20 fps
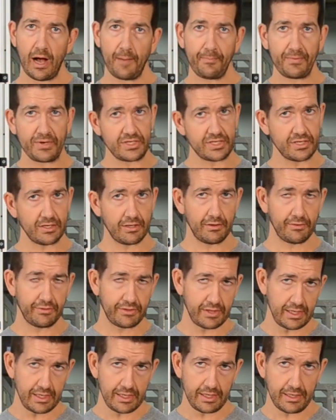up until
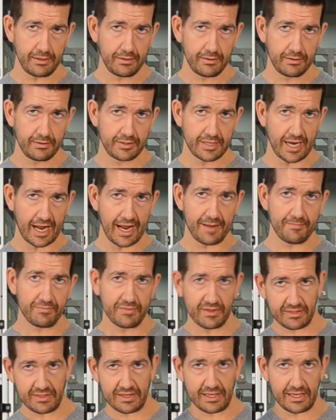the time
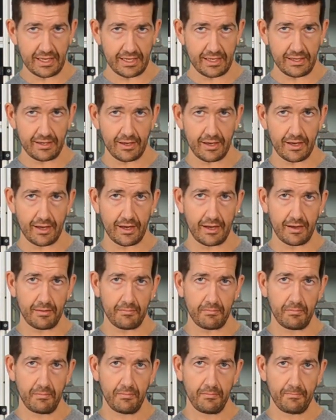that the
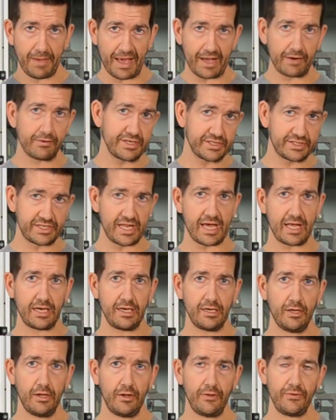battery's dead,
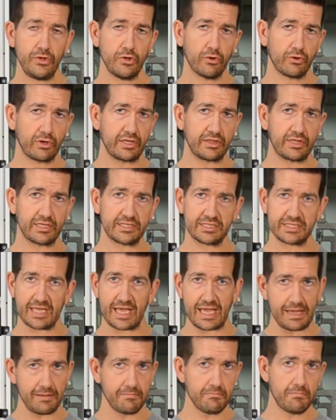you'll get the
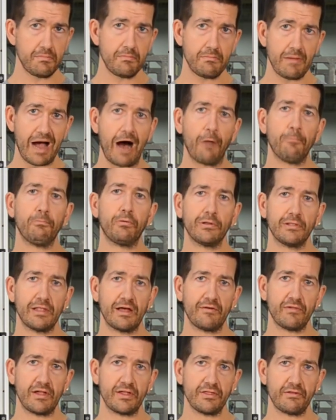same output
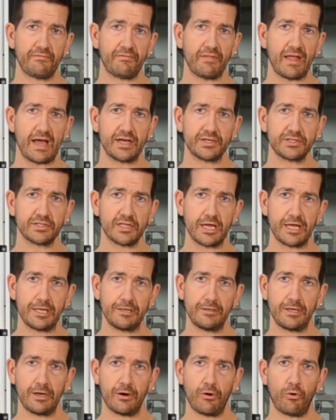level on the flashlight.
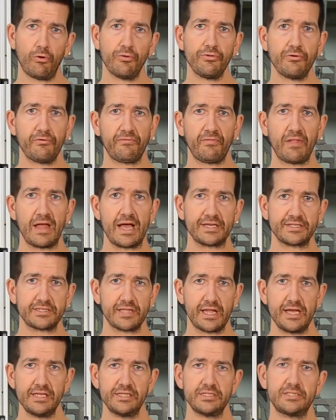You know, older
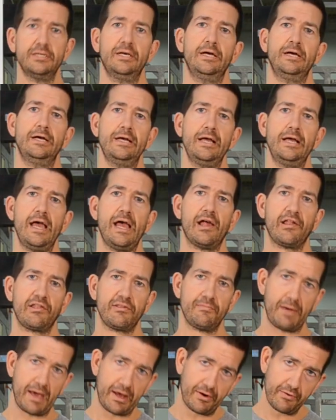flashlights, as
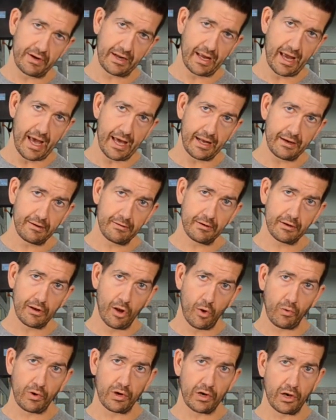the battery got
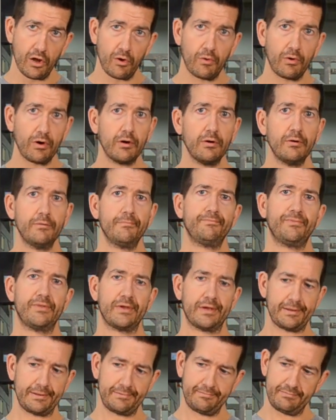lower and lower,
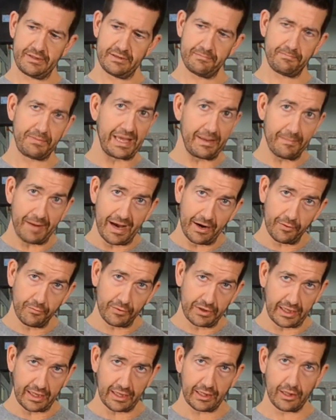the beam on it
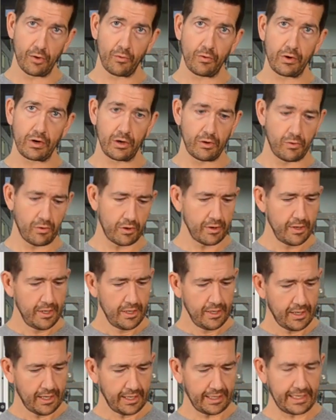would get lower and lower.
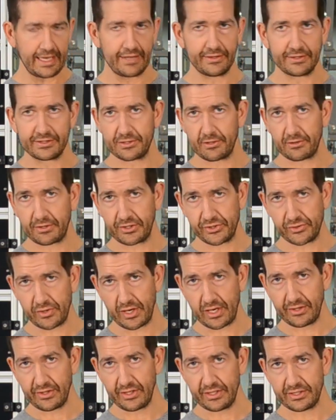Again, the
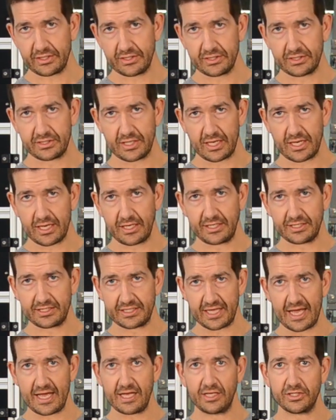circuitry on this is
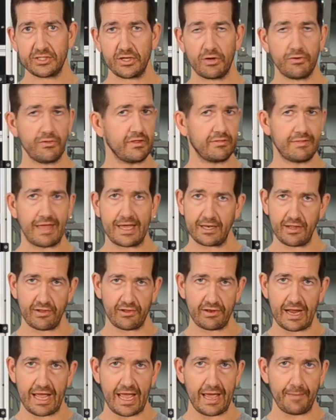designed so that that
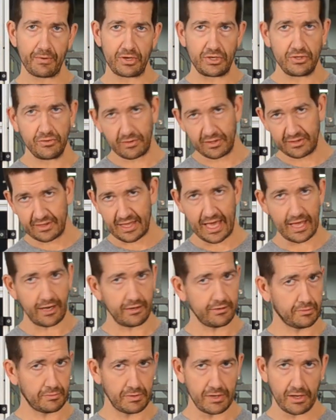doesn't happen. You get
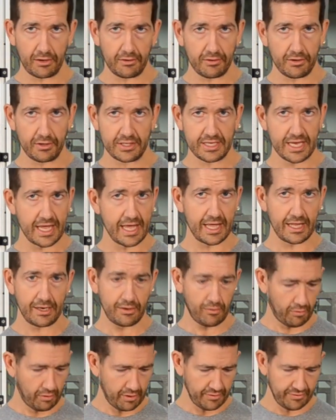that 310,
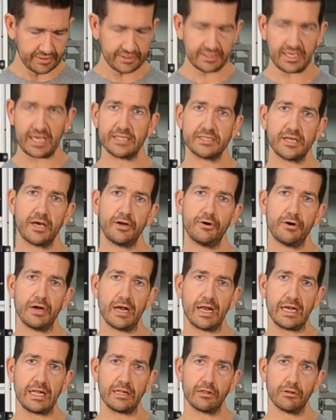or in this case 180
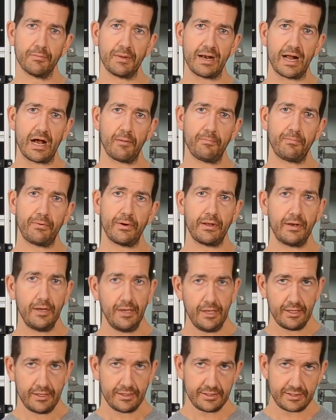lumen output
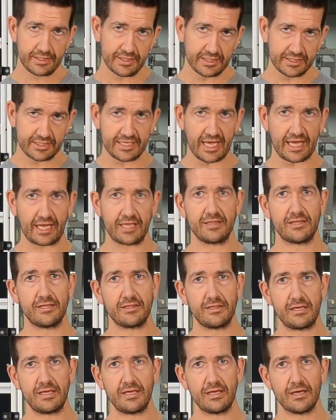to the second
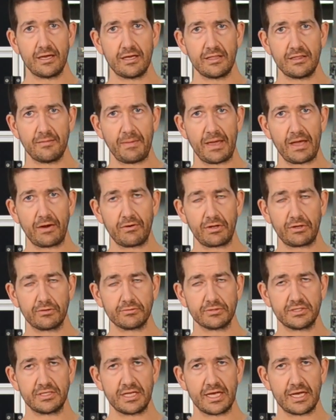that the battery
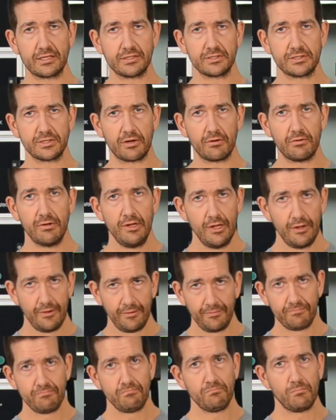goes dead. So
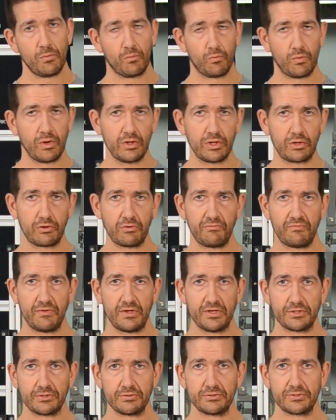really good
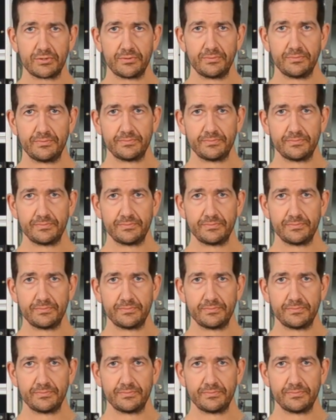features.